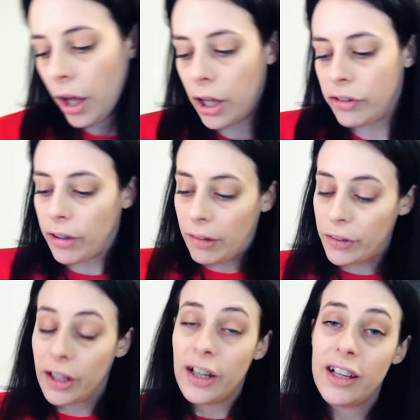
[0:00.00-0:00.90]
to have
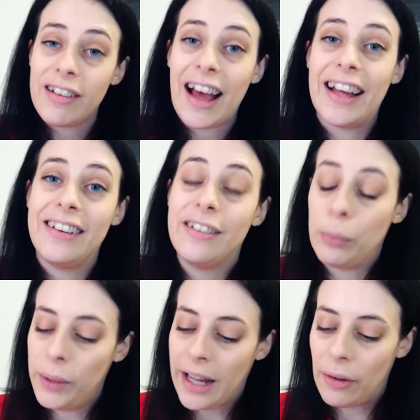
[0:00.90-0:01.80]
occurred, and
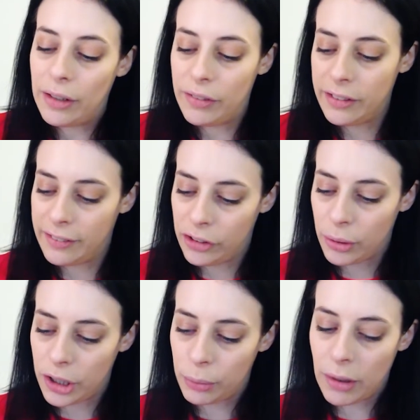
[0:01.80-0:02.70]
we now live in the
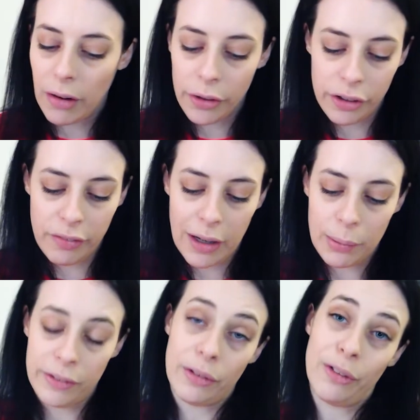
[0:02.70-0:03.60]
situation where a load of
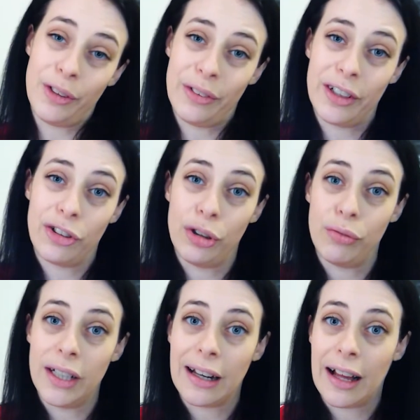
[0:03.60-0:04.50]
developers are refusing to
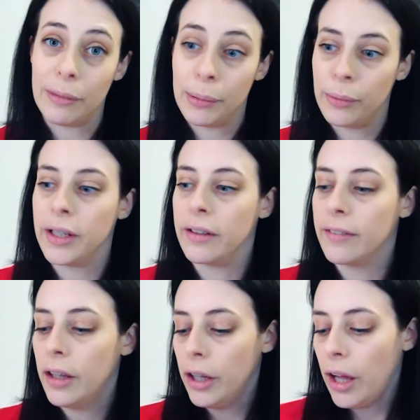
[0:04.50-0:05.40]
reclad buildings
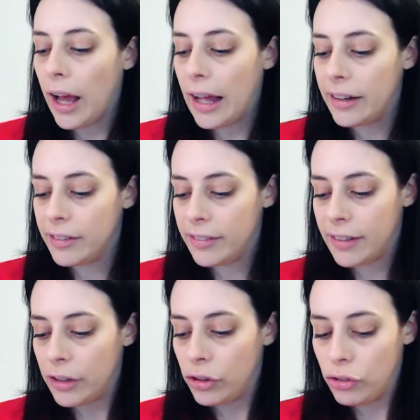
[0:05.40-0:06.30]
and
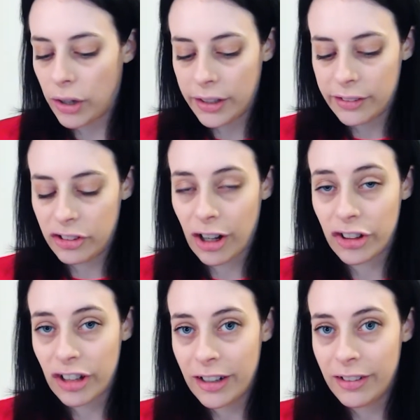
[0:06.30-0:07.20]
instead trying to charge
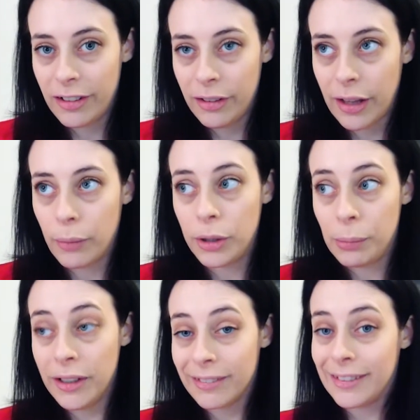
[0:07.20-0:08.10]
tenants to do that, which
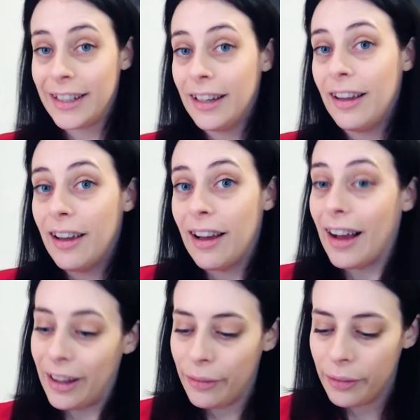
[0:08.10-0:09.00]
personally
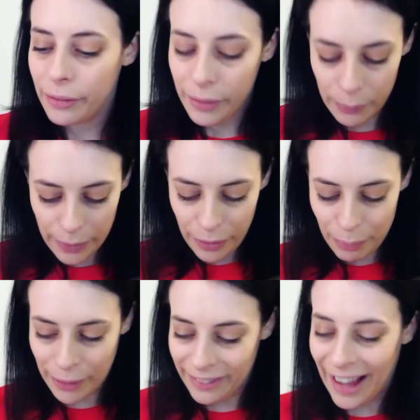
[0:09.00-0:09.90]
I don't agree with,
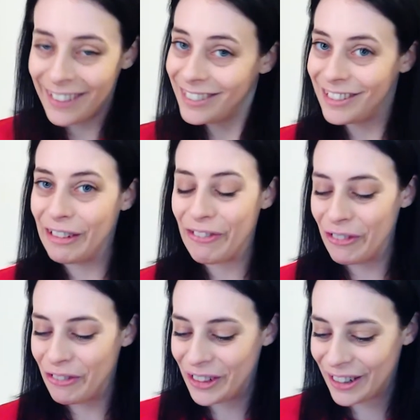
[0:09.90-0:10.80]
but that's a
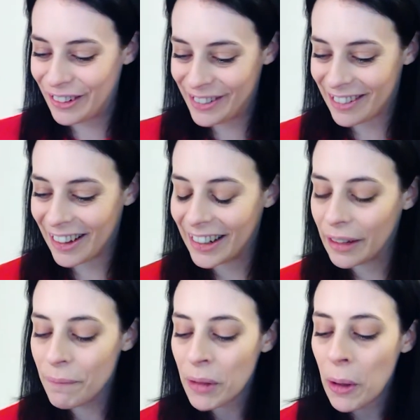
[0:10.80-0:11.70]
different video
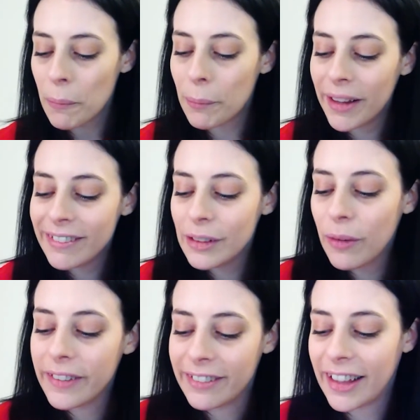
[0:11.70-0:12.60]
entirely. But basically
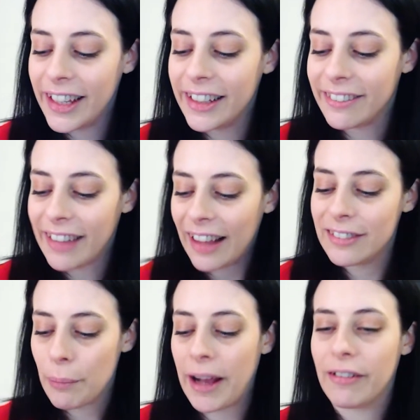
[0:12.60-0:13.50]
what they're saying is that's
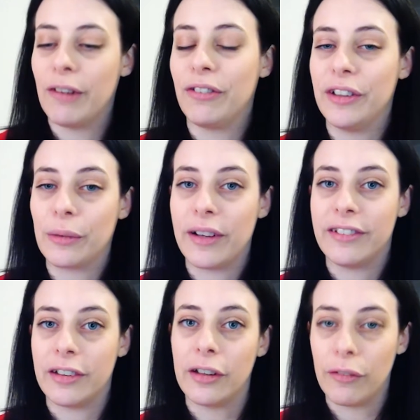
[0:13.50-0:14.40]
the background for this
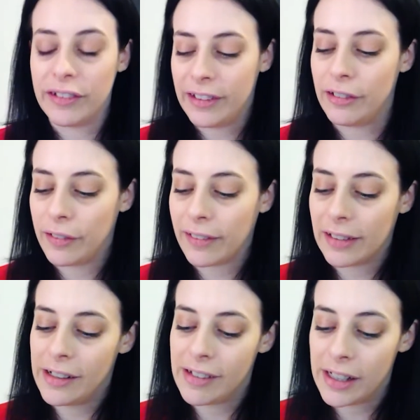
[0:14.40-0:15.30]
question, and obviously in
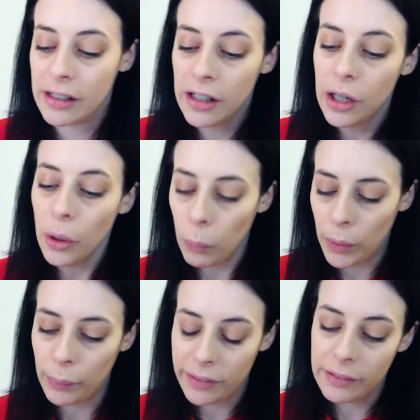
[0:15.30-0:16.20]
2018
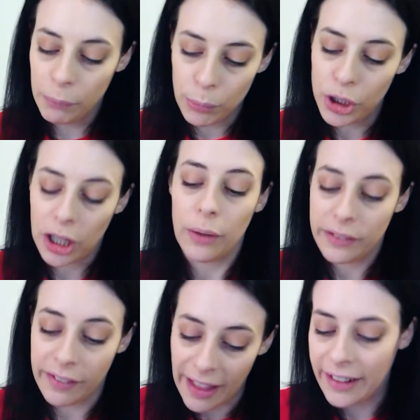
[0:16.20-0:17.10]
we were much
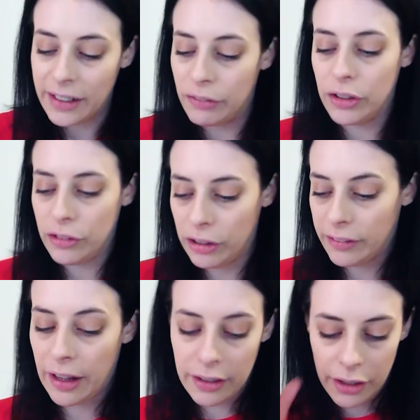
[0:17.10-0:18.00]
closer then even to
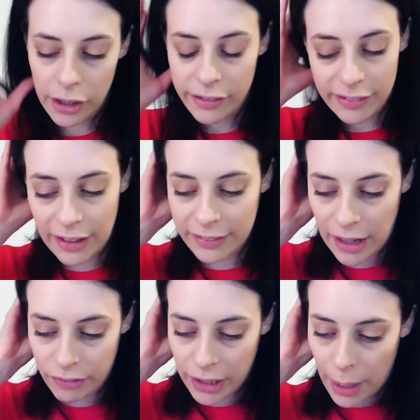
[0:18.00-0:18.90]
that disaster
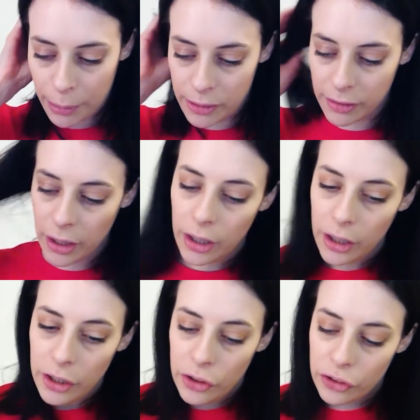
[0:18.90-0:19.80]
having happened.
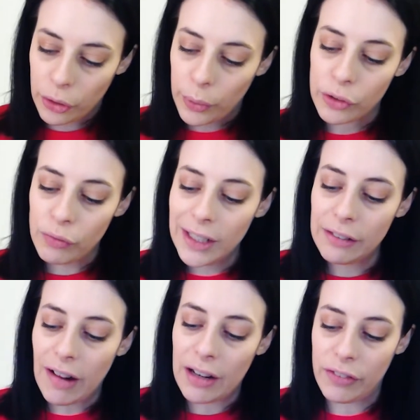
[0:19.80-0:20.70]
So it's really
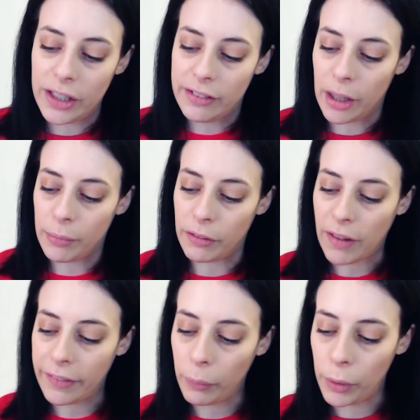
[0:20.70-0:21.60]
relevant in terms of the
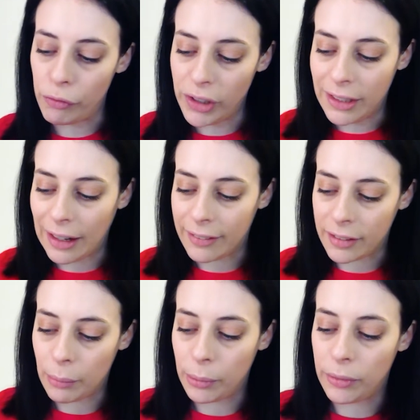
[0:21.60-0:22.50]
fact that we're recladding
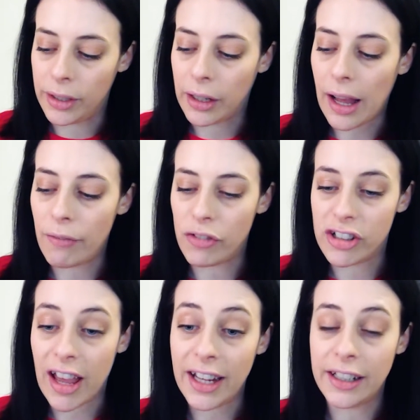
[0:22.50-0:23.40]
the building and
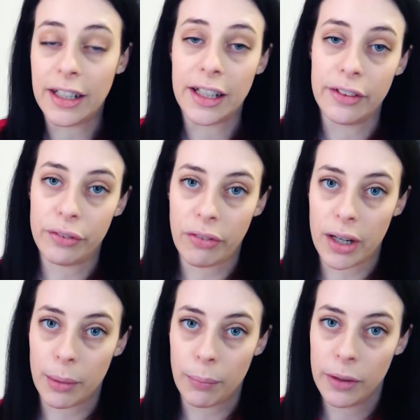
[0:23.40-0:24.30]
retaining its
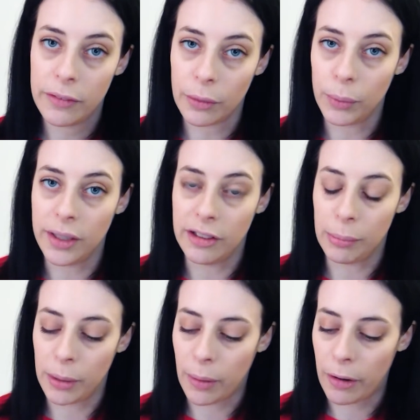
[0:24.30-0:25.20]
frame, so we need to
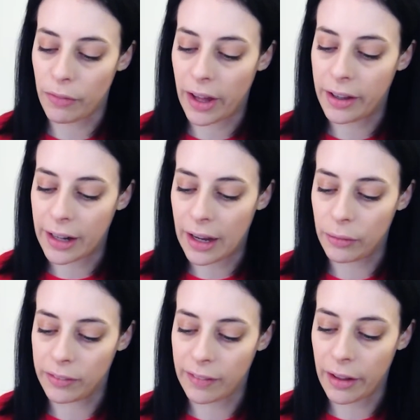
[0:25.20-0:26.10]
be aware of that and how
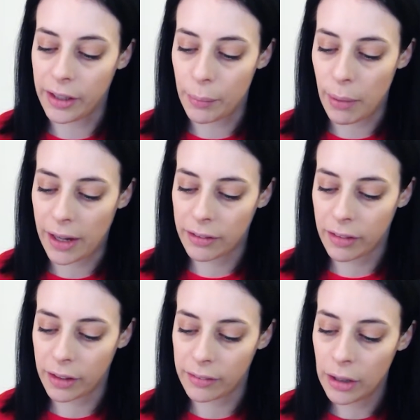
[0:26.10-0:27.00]
does that impact
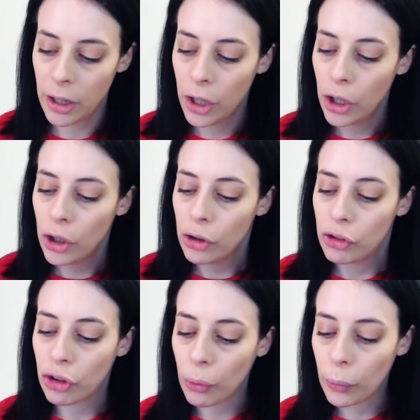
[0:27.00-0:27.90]
things.
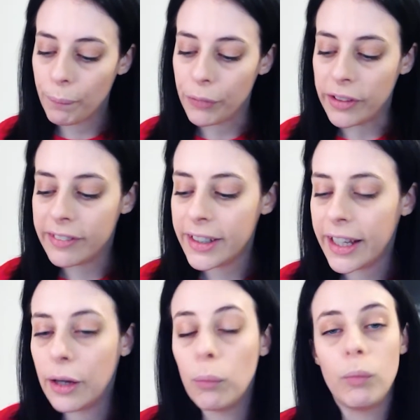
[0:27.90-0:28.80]
So you can see
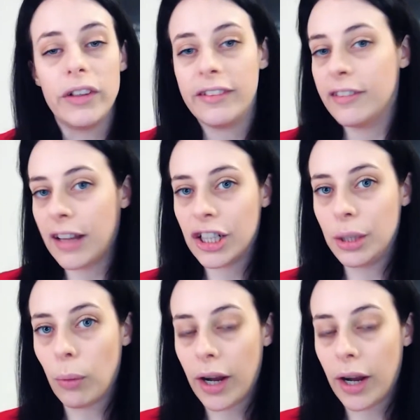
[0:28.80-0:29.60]
here, this is essentially what